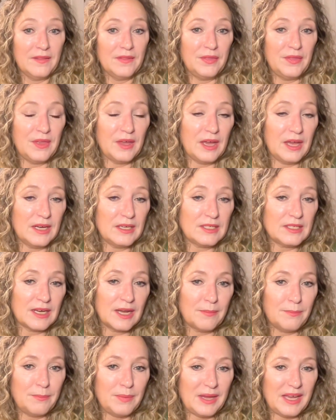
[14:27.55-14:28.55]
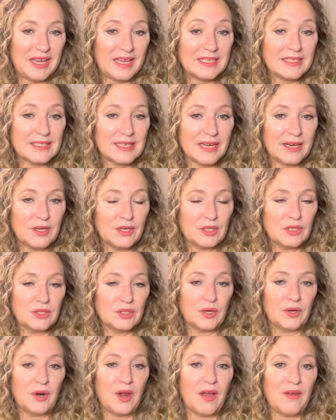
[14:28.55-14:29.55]
that uh, big insiders
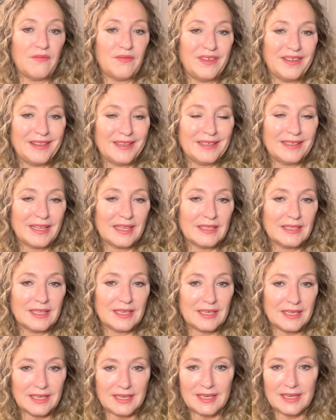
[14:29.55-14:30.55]
are not feeling like the